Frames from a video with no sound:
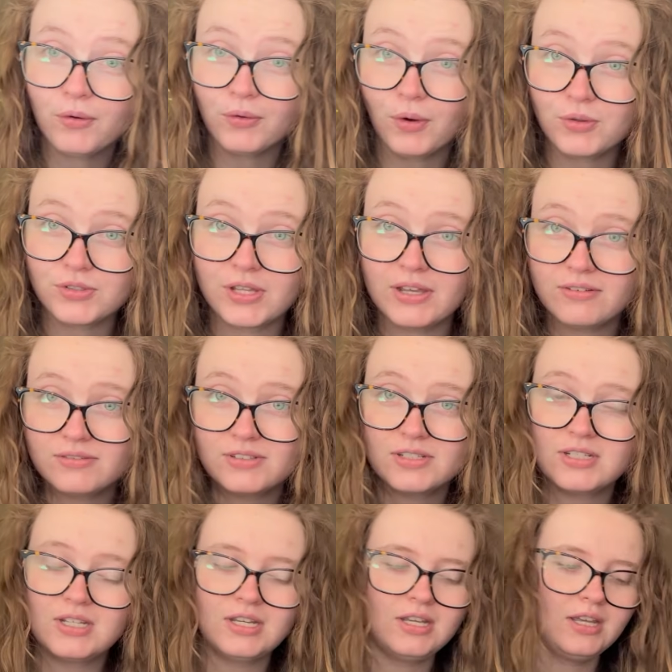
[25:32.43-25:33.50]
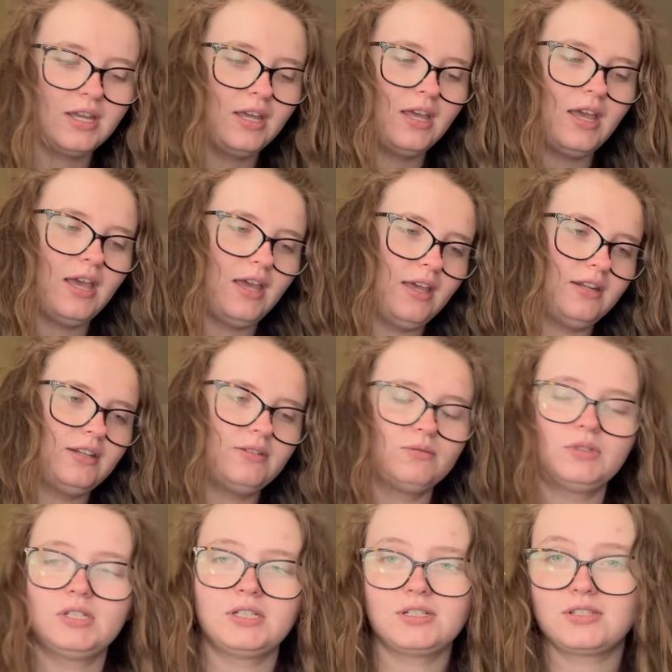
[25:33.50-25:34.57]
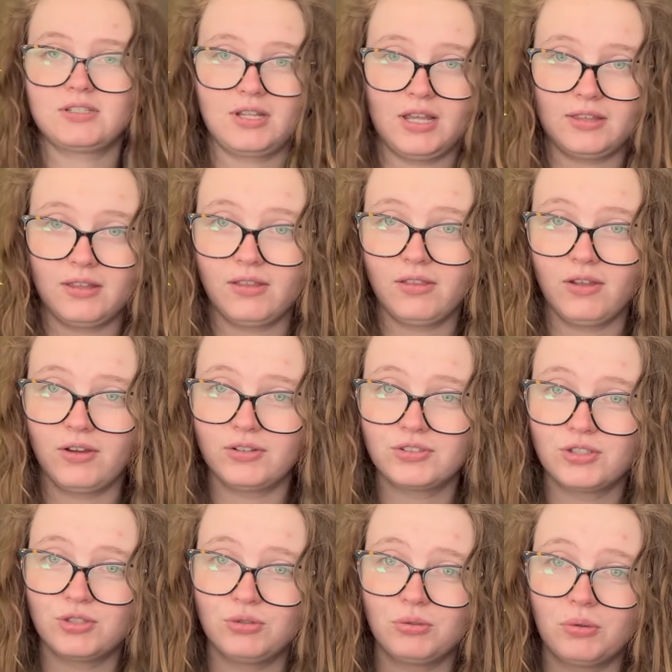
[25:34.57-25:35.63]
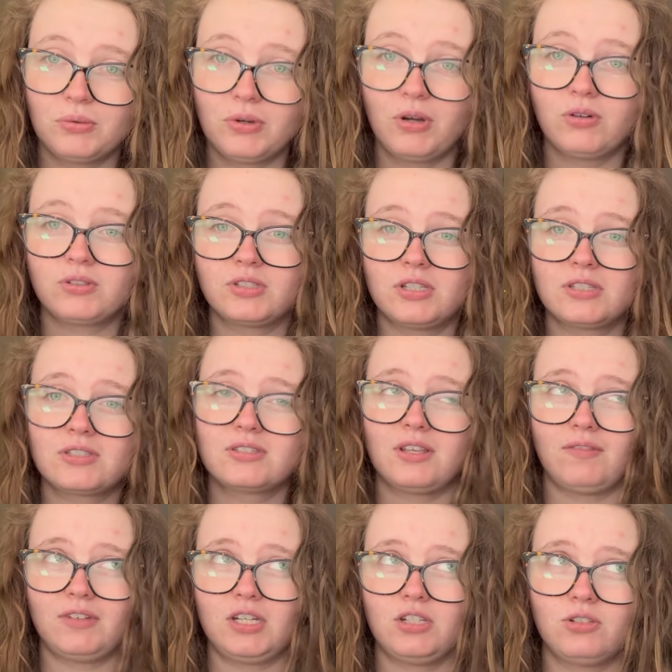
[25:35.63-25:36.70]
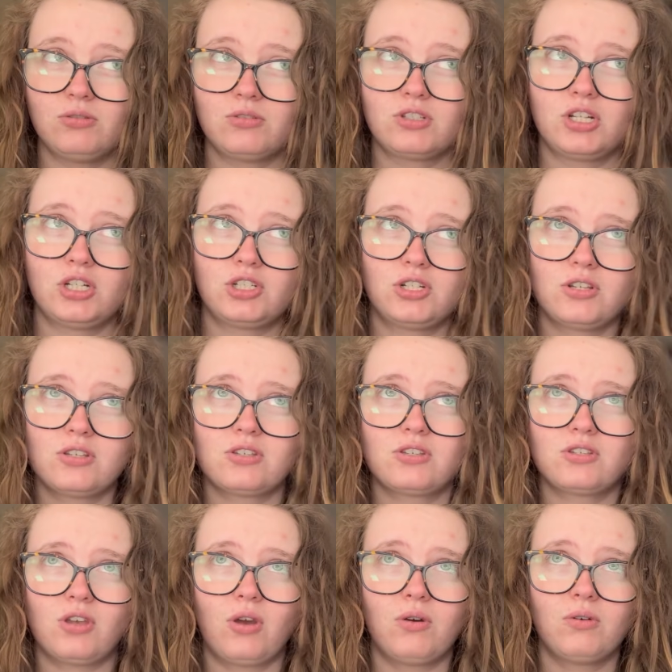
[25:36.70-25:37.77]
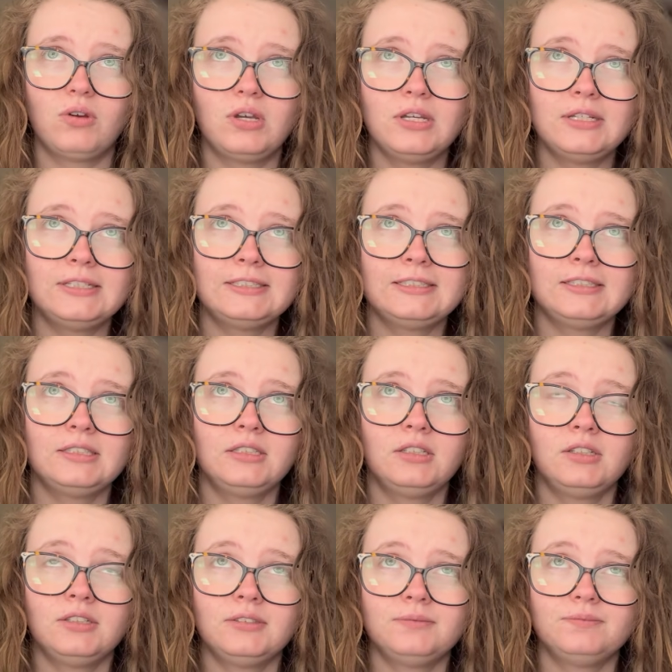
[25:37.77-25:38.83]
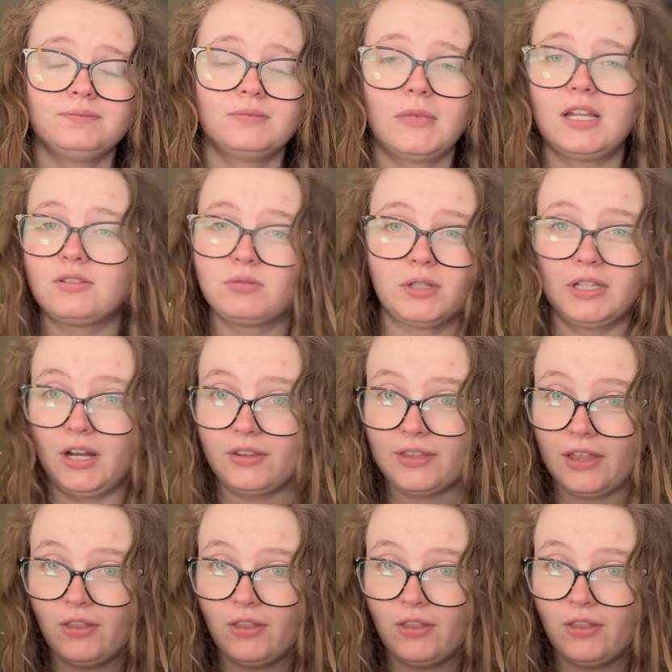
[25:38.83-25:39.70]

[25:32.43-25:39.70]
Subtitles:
rows left, and it really doesn't take that long to do a row because it's 72 stitches, so it's really not that